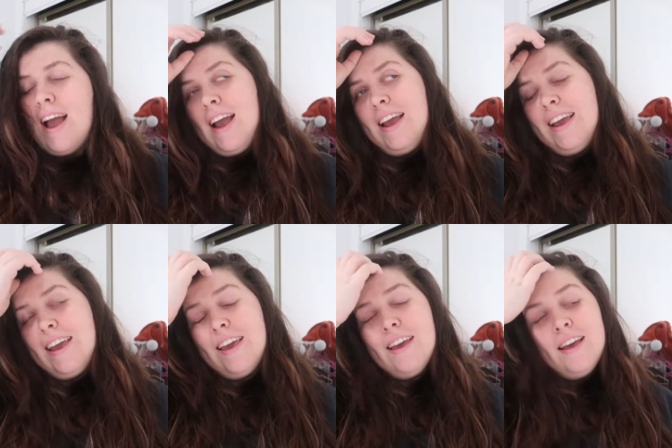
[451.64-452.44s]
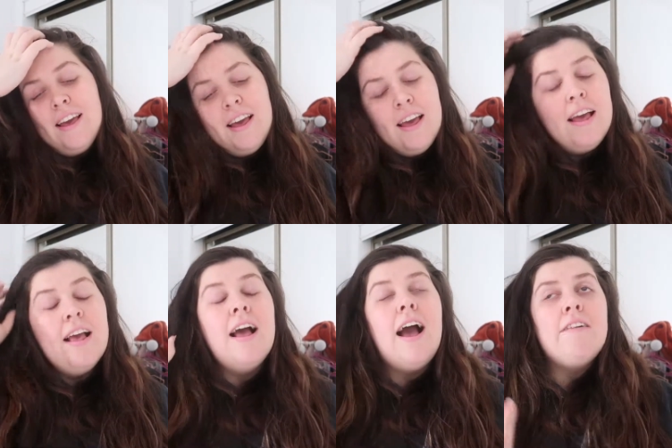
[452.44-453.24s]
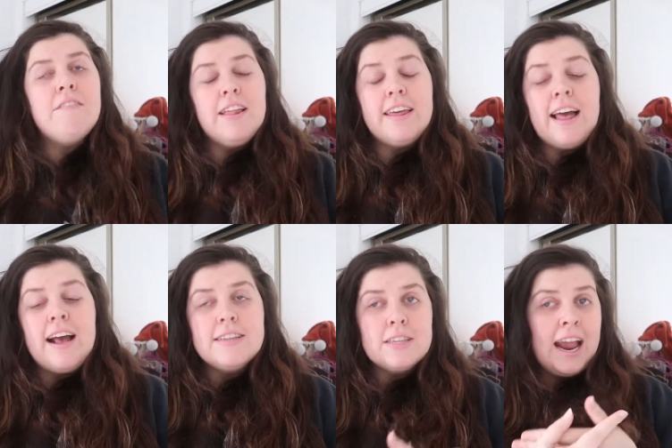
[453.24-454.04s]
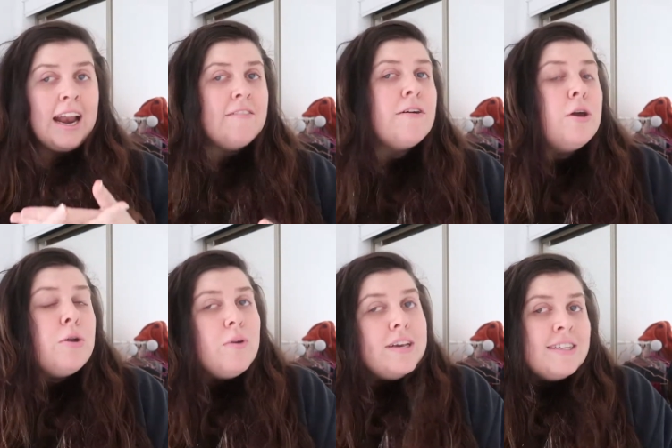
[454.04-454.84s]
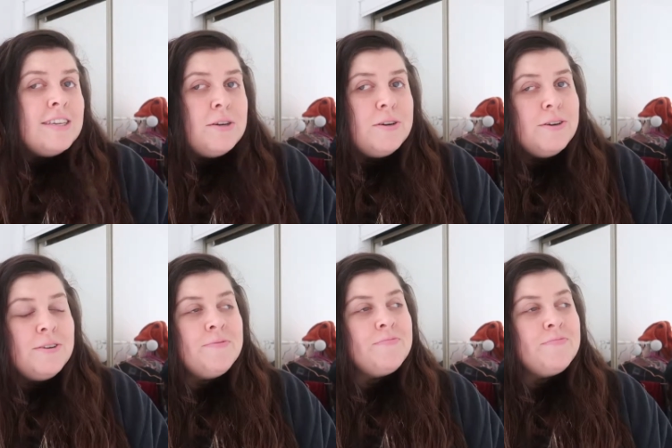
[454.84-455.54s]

I I feel like that's kind of a good reason too